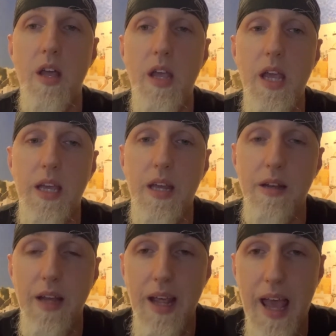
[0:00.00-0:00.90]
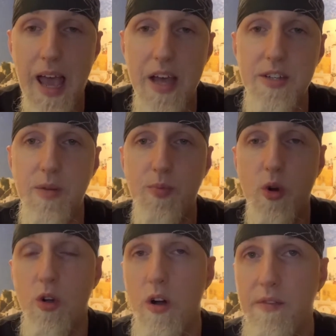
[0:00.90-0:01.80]
It can has
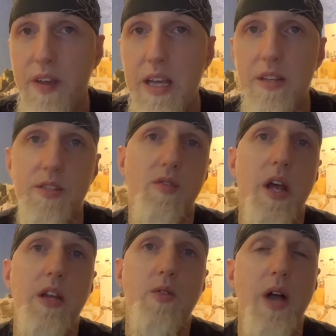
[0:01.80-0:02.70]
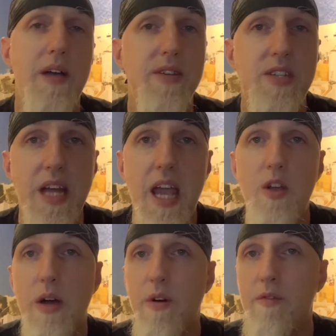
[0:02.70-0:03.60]
protocol fees, right? You have a say, you
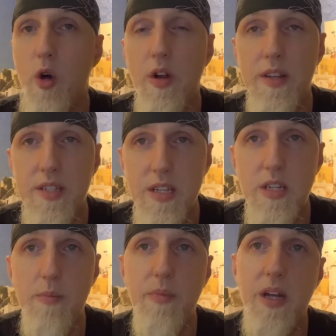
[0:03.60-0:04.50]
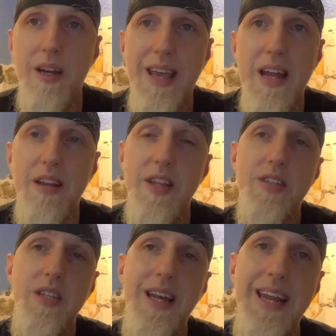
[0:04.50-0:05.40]
have a vote in the system. And again,
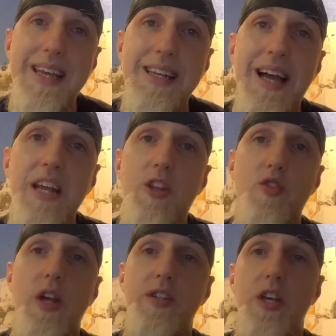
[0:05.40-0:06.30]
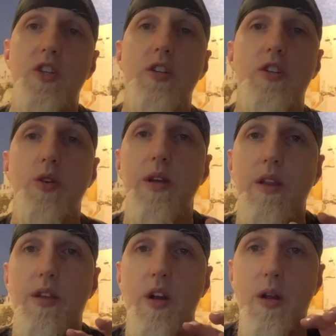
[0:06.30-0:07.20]
this is gonna ignite the transition to
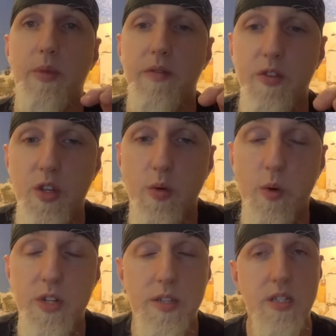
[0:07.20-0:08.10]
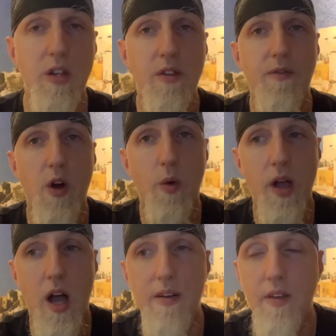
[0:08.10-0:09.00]
Ethereum level two, which is still far away
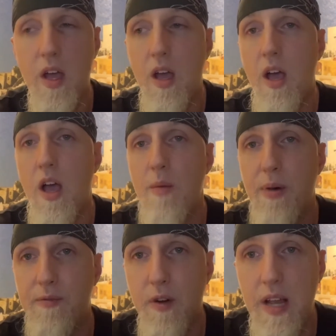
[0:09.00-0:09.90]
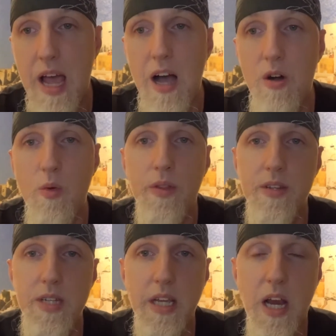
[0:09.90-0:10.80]
off. But for now, with the
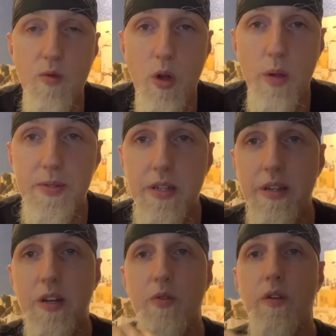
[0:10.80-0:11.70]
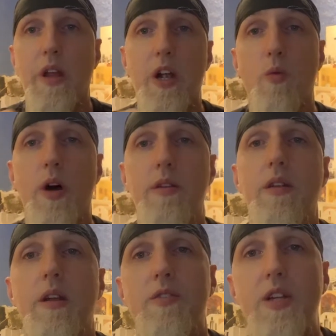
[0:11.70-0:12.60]
ZK rollups, you know, we have layer one,
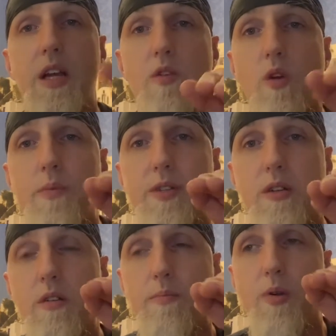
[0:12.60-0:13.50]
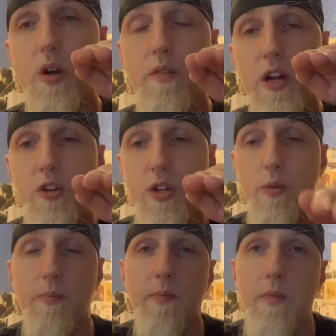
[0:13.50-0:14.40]
and those ZK rollups are part of layer
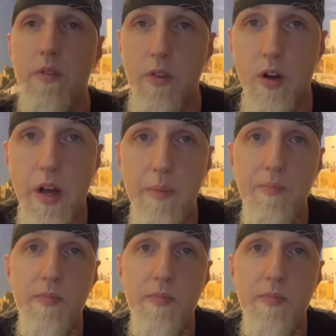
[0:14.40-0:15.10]
two, all right?